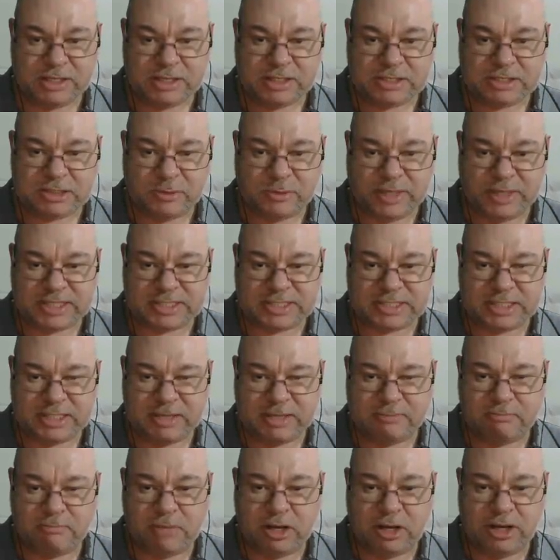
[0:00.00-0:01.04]
So we can see
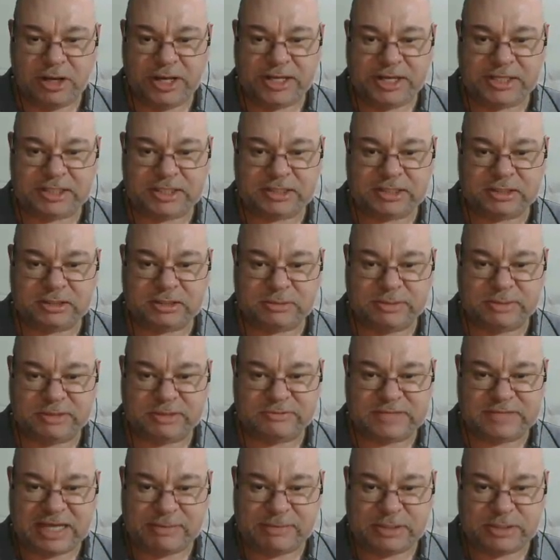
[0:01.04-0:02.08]
a minor little bit
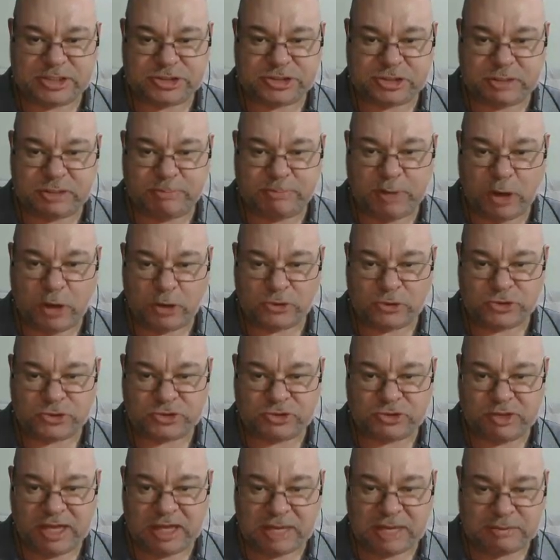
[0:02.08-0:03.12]
of damage to the
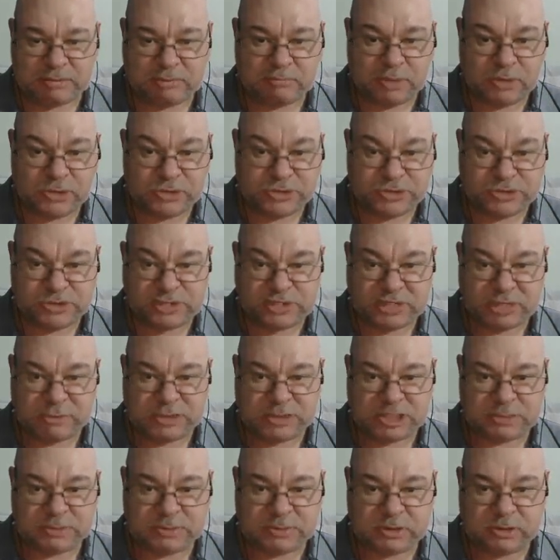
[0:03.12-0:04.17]
post there, but most of the
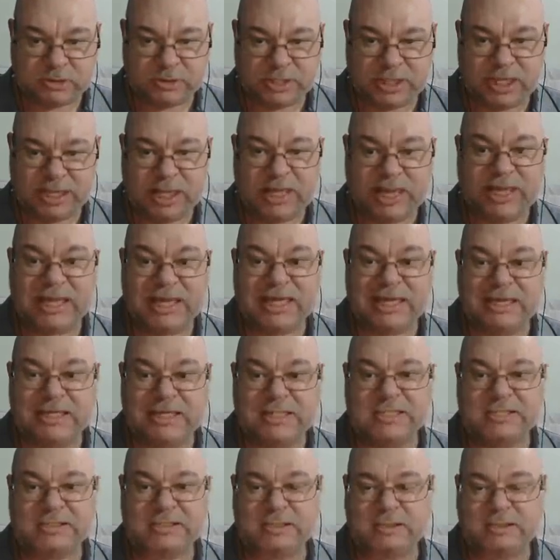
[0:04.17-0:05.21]
damage he's been doing
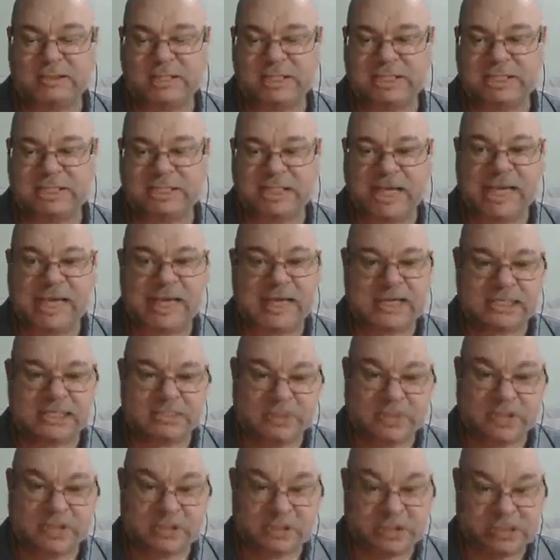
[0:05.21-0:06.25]
is to the stairs,
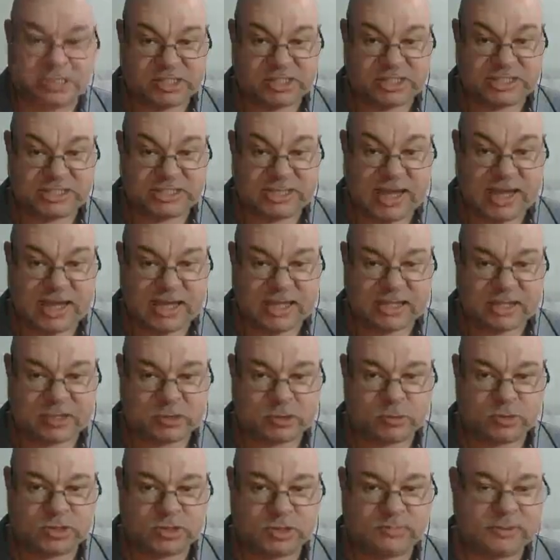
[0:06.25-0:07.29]
because the
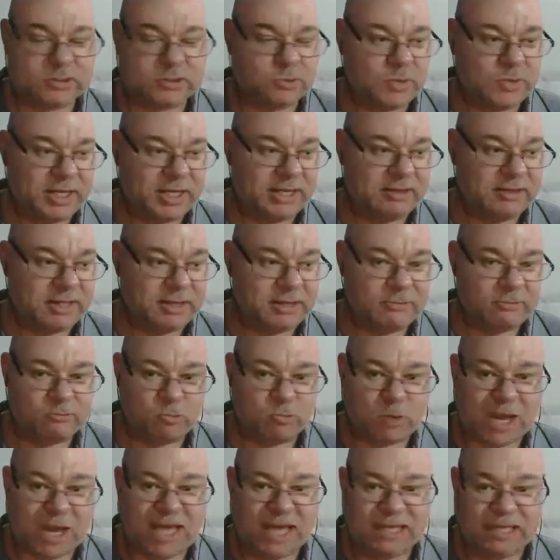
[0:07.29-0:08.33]
stairs was between, the
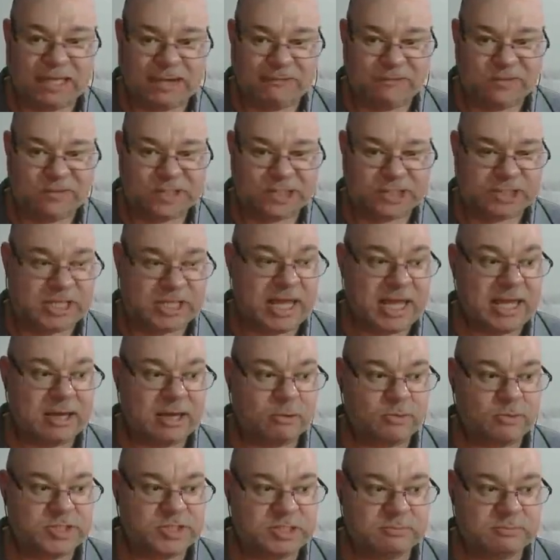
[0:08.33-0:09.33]
railing of the stair was